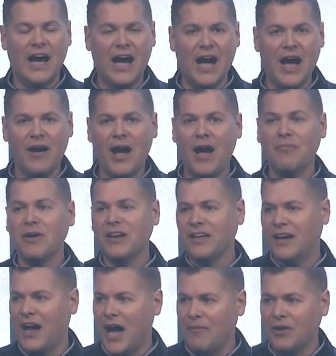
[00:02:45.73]
I'm
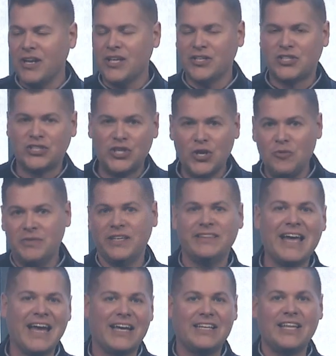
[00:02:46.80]
gonna assume that
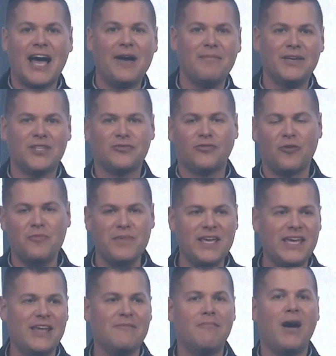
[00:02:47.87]
that clap is for
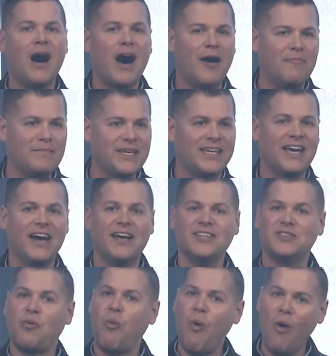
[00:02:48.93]
me and mom
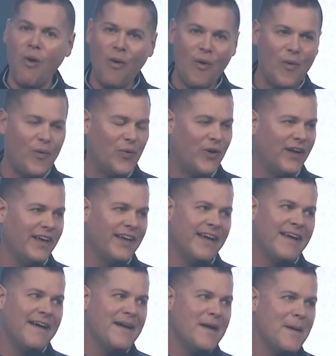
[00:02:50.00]
because, woo,
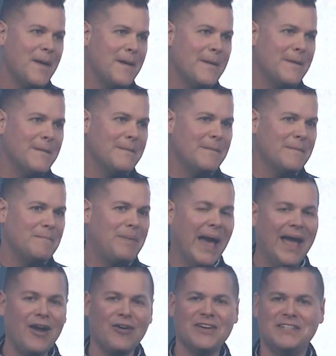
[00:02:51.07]

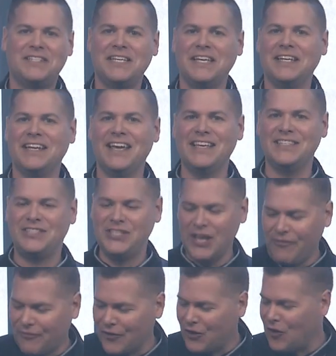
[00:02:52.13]
parenting is
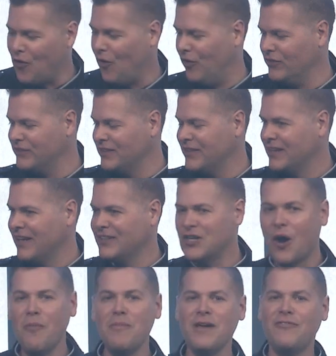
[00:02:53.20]
difficult.
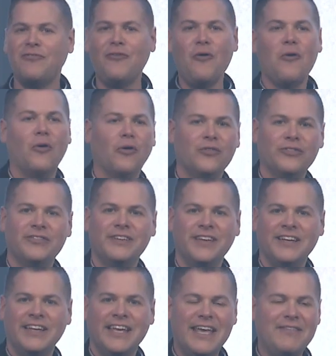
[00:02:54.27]
Don't be fooled.
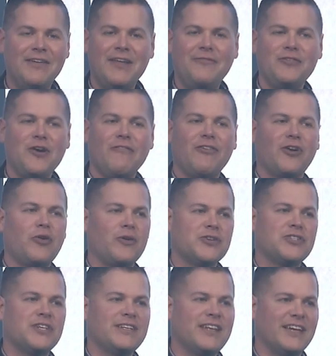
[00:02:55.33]
Even if you have a
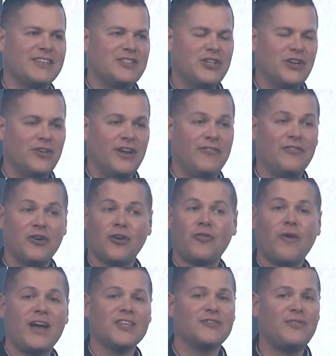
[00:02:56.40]
Christian next year, if you're a
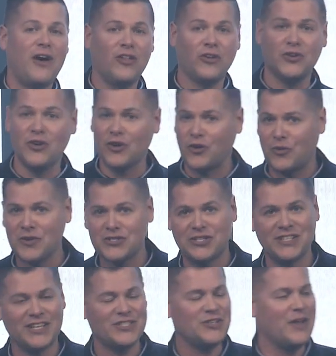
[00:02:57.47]
Christ follower, you're a
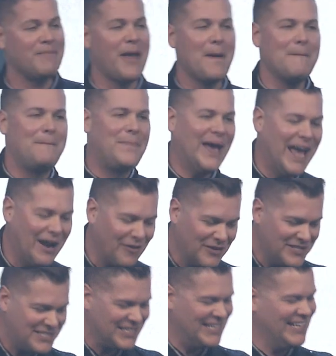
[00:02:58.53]
Christian next year, man,
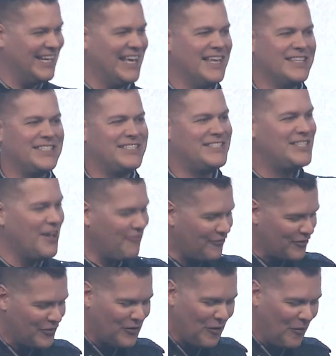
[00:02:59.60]
parenting is
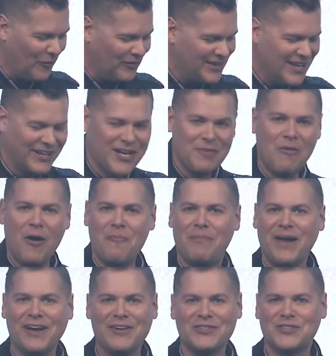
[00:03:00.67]
difficult. Come on,
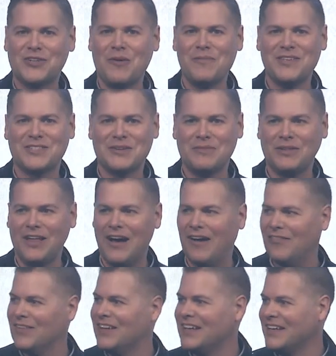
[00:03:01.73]
parents, show me some love.